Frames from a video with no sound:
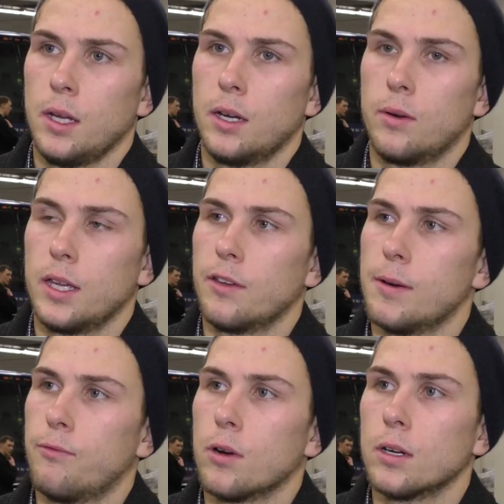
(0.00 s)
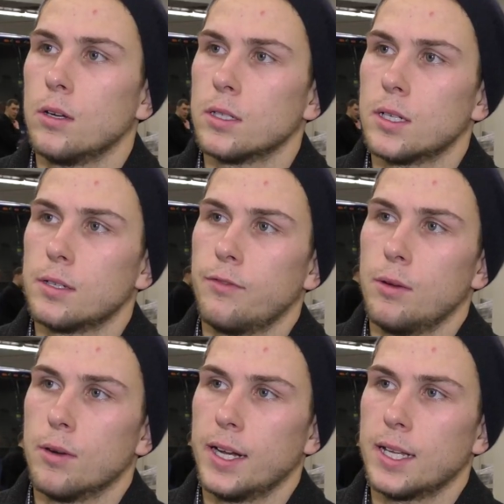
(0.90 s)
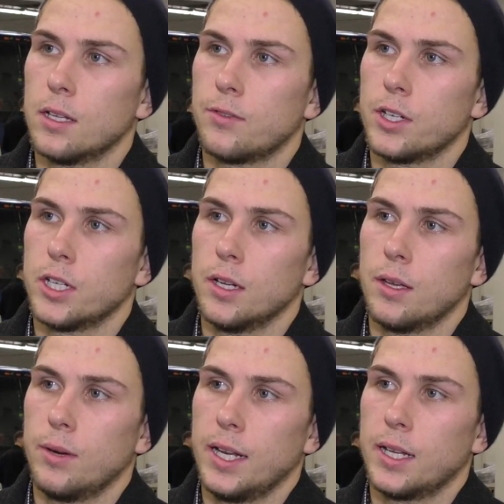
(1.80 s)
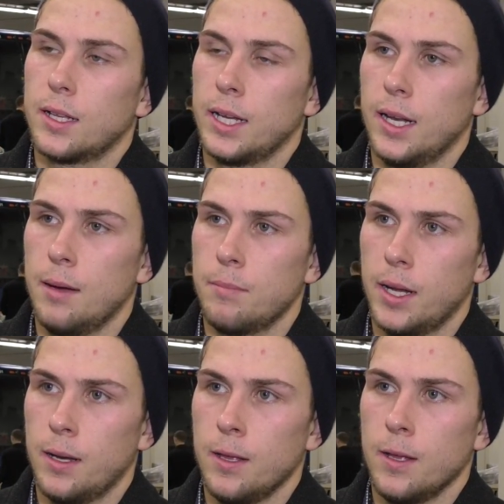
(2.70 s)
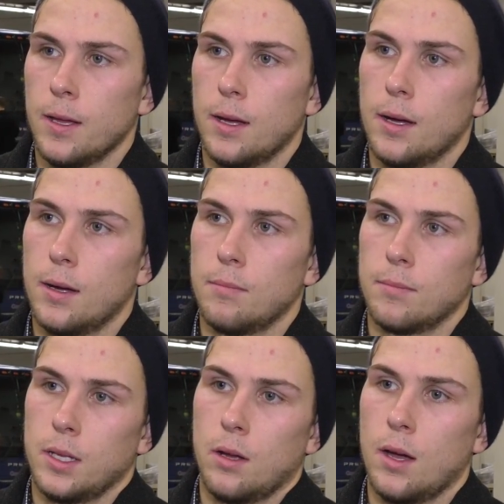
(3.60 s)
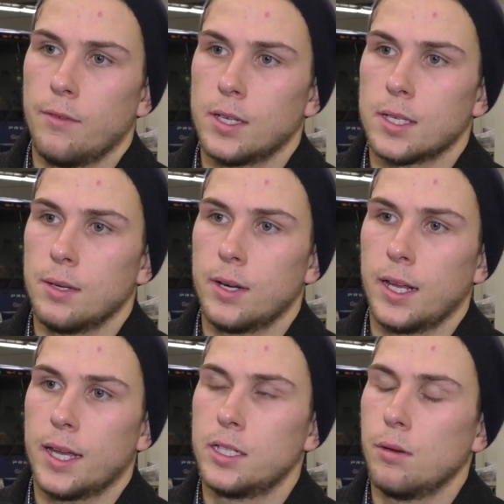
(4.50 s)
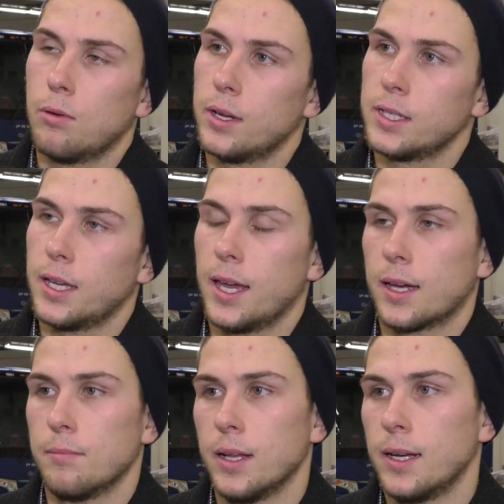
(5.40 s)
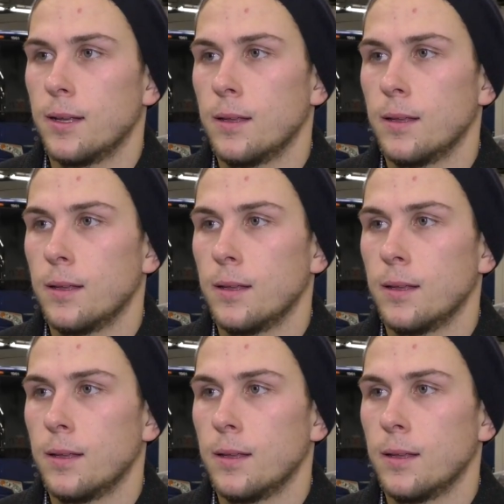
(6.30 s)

when you give up 4 goals, there's a few breakdowns for sure that we need to clean up, but obviously when you get 2 points, you can't complain.